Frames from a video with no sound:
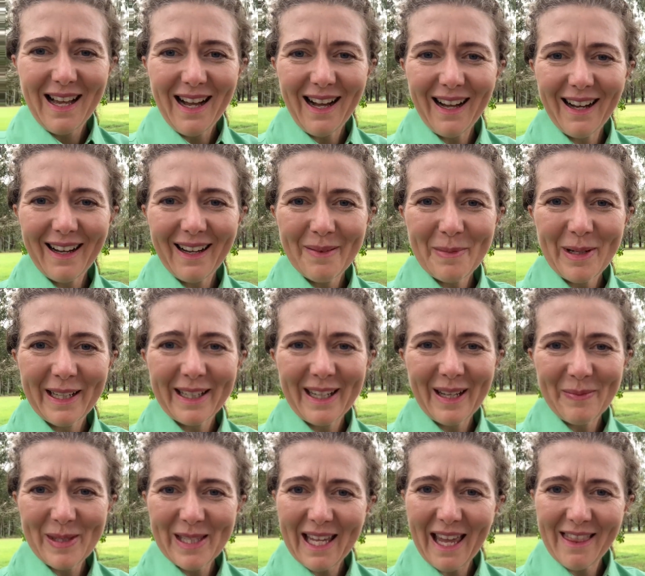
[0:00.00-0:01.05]
Hi, my name
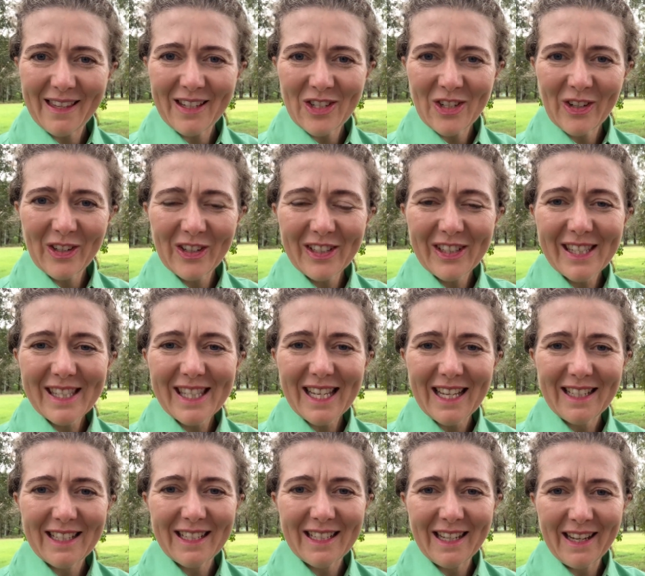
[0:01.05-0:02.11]
is Kathy Jones
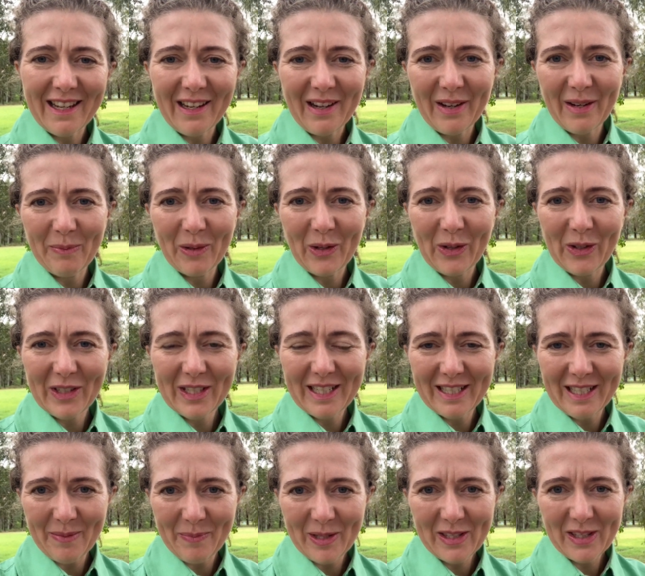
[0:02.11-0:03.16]
and today I am going to
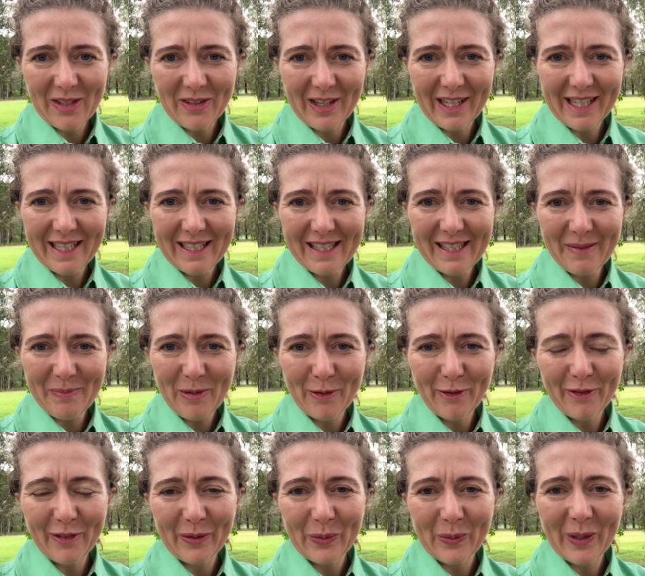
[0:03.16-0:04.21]
demonstrate a simple
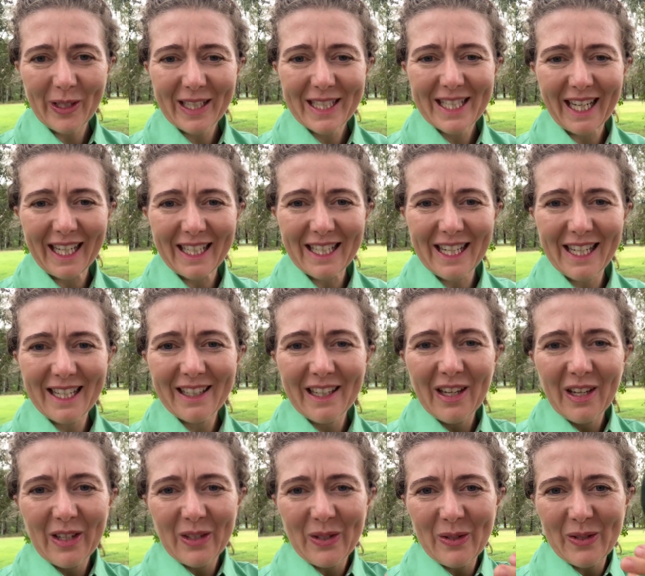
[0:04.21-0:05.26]
fieldwork technique
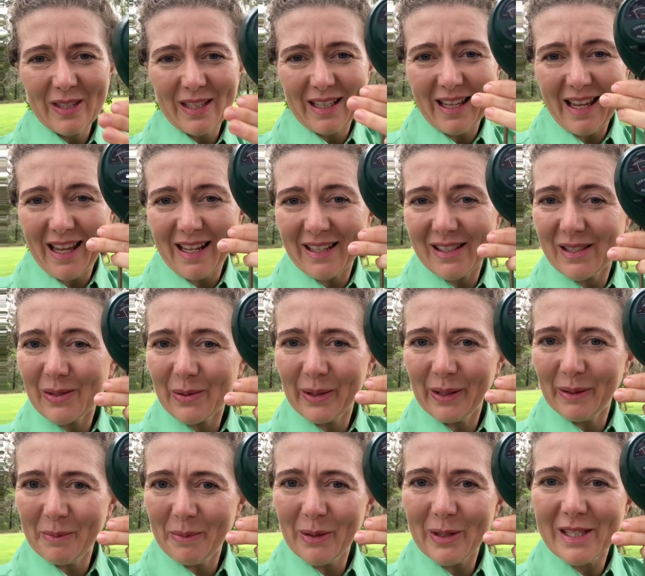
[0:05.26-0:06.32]
using a
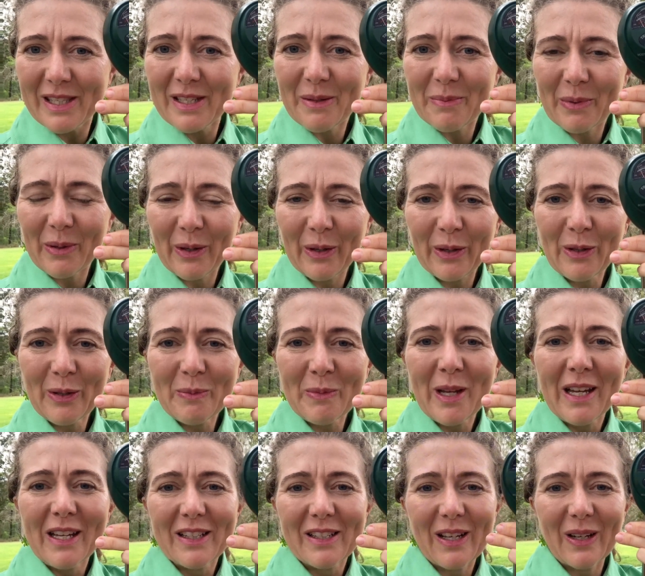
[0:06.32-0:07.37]
soil moisture
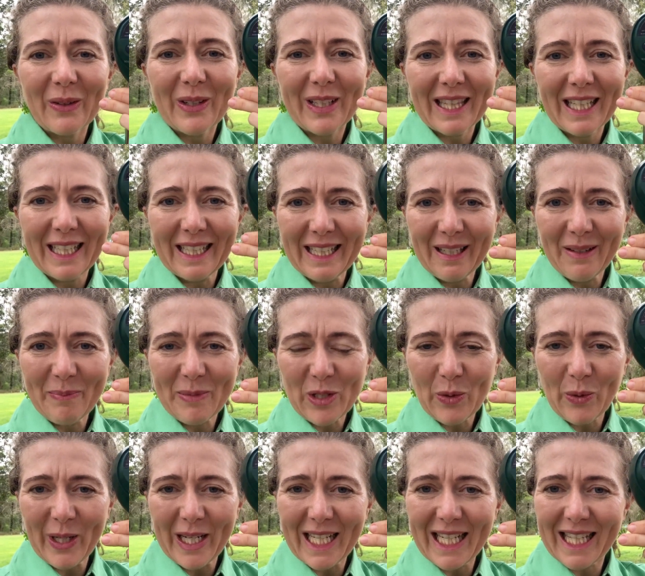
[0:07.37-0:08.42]
probe to look at the link
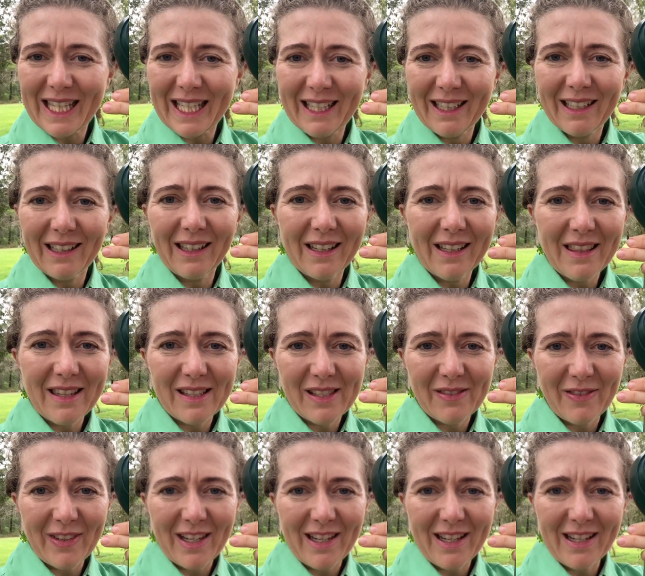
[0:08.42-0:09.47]
between the
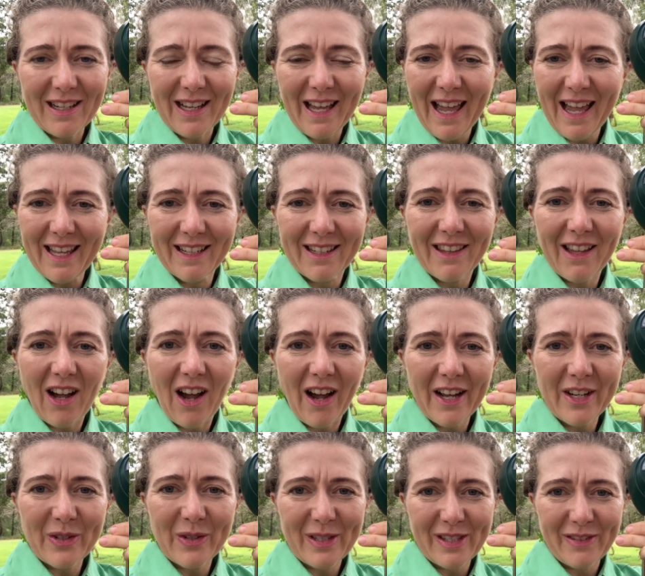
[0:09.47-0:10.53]
lithosphere and the
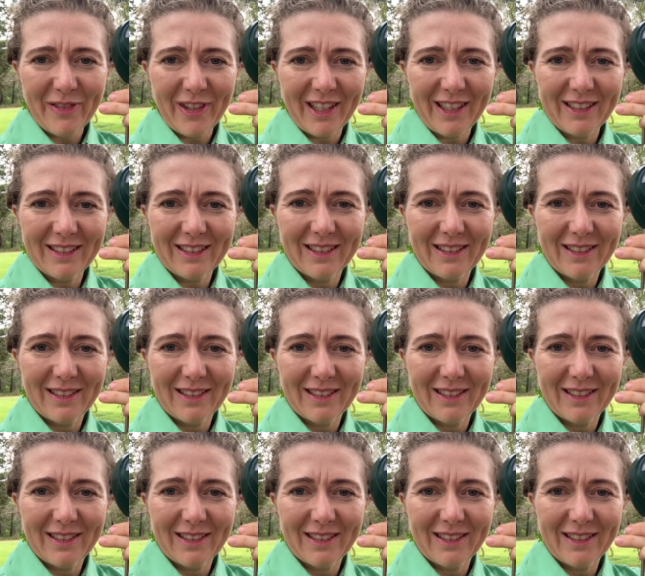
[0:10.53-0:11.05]
hydrosphere.